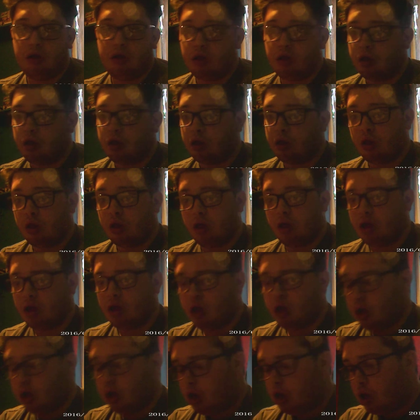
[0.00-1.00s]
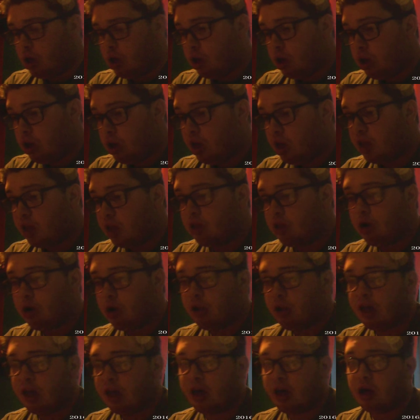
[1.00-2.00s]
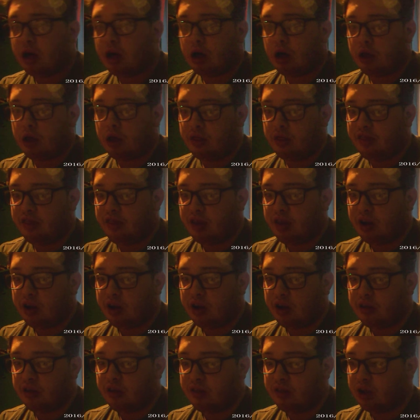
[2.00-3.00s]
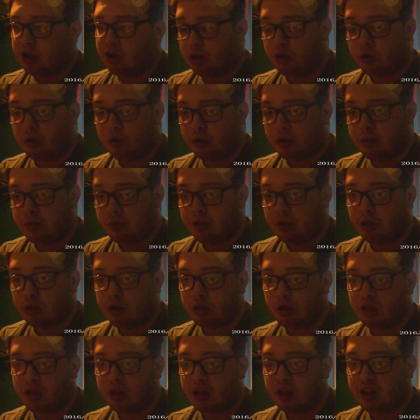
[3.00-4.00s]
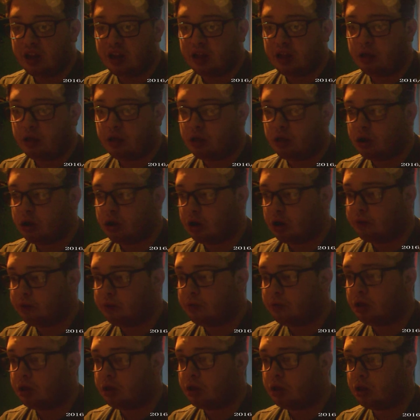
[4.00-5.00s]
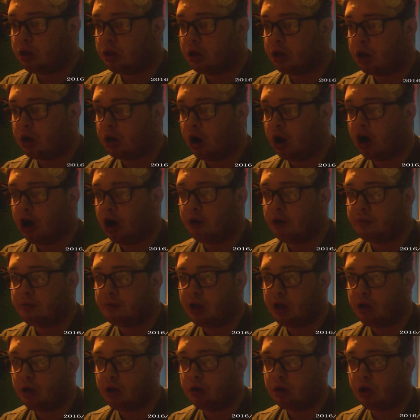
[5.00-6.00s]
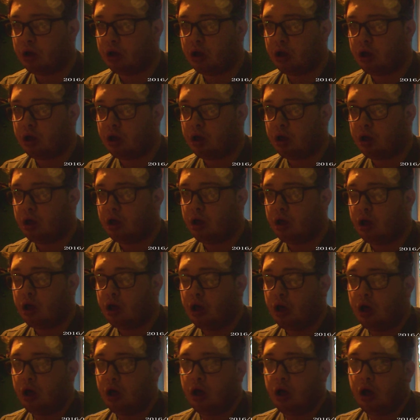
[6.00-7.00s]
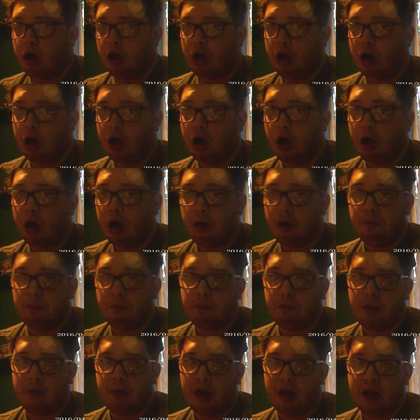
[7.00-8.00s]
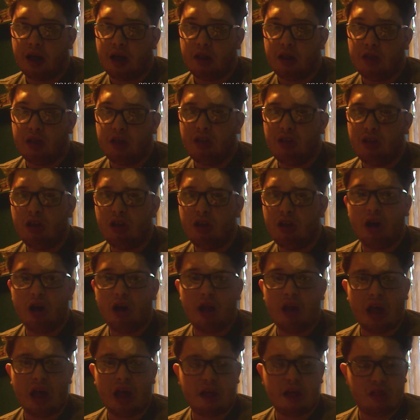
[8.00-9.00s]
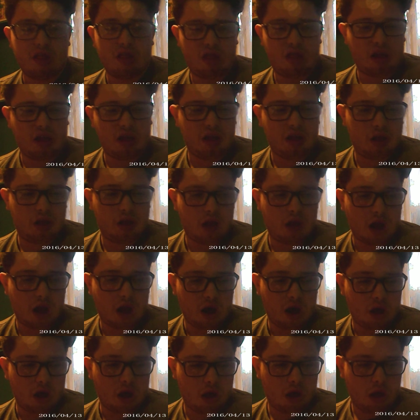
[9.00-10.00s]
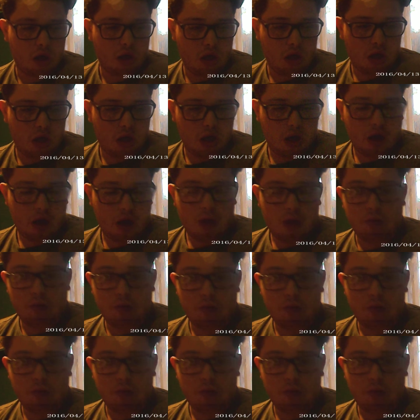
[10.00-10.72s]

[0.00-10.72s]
it's just, it's not that that they need to talk to them. It's just they need time to calm down. Um, and you know, like things like